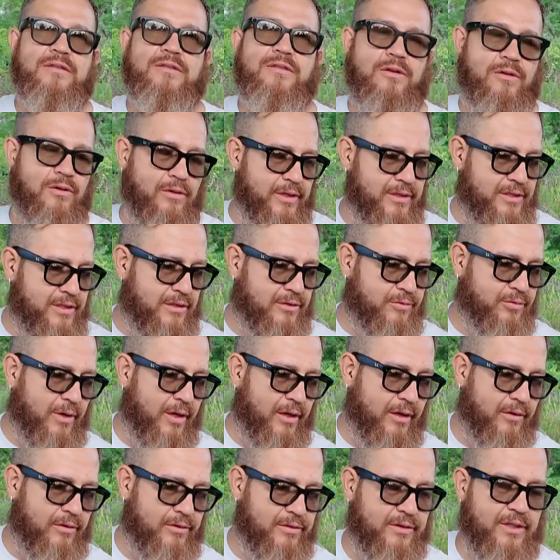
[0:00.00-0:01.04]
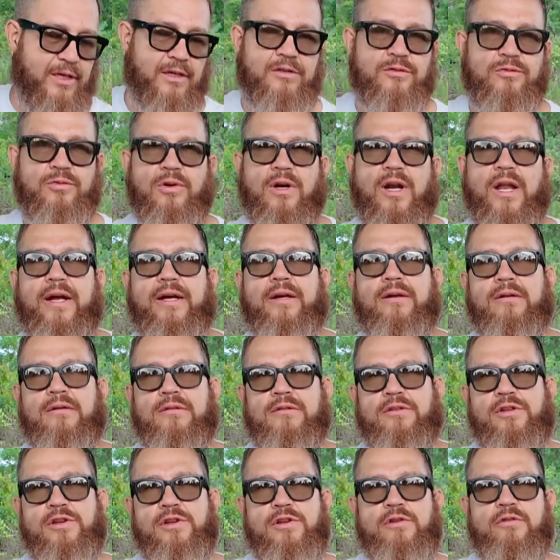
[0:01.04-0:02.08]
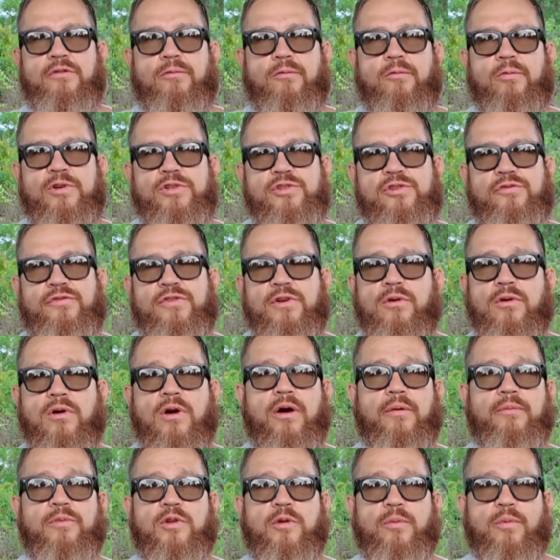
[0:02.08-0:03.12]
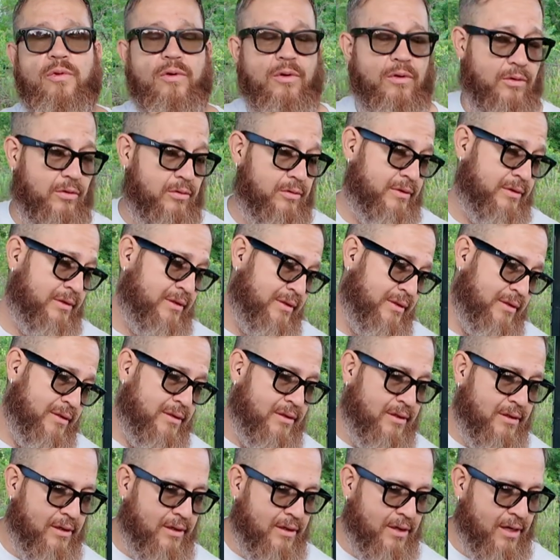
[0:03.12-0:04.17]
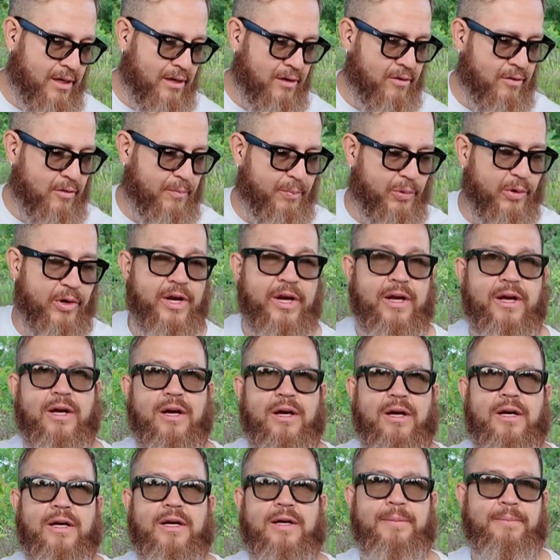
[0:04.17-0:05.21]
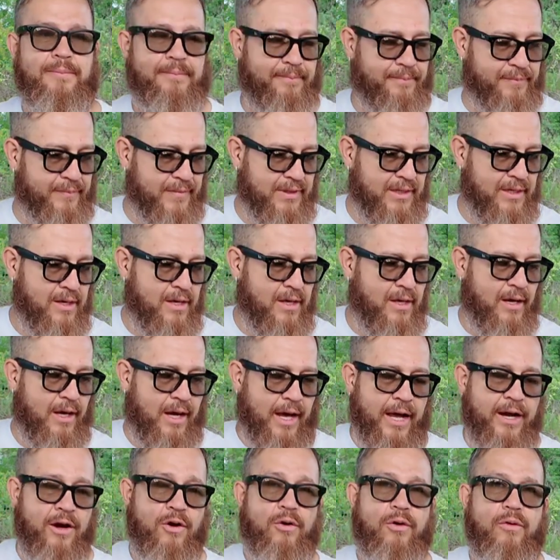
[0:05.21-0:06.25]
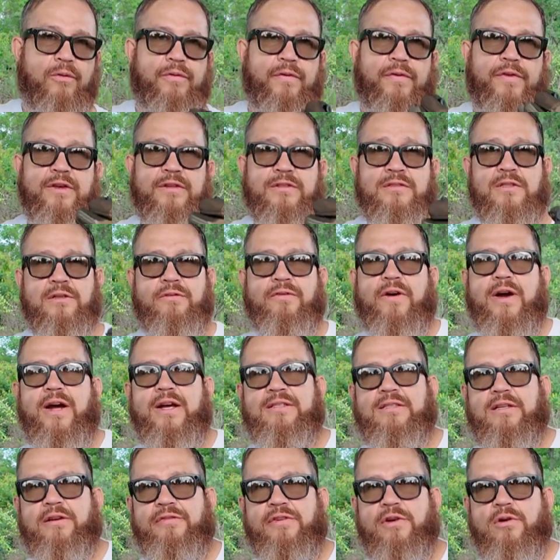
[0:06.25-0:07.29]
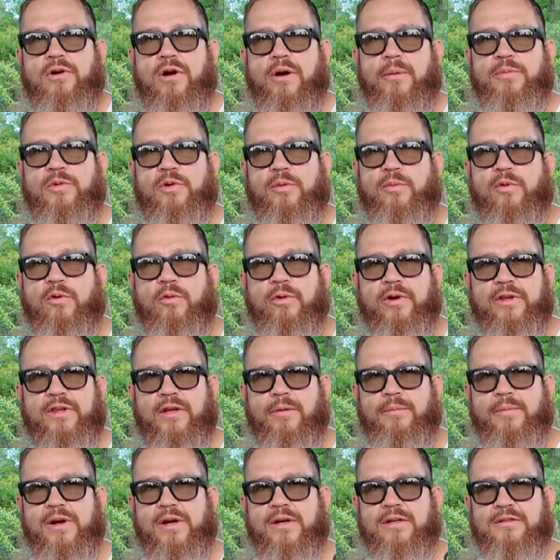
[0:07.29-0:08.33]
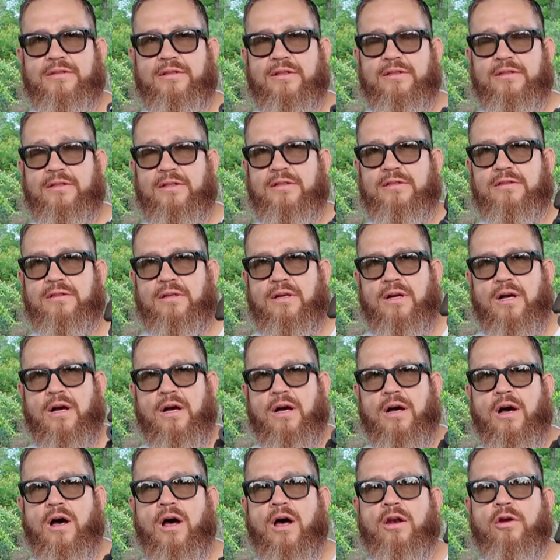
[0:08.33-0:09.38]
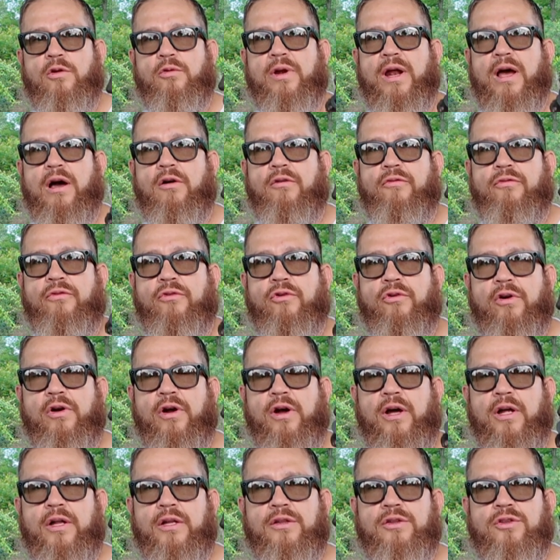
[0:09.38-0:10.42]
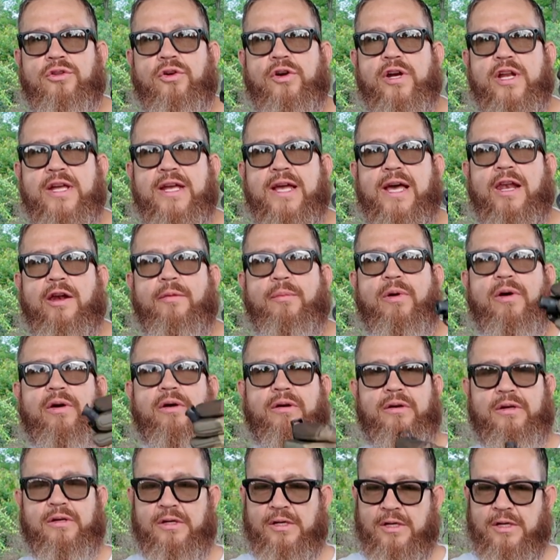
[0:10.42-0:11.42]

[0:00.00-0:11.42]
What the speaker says: So it's just one of those things where, like, would you feel comfortable, you know, putting I know this device, I feel comfortable with it because this is hollowed out for a 30 caliber.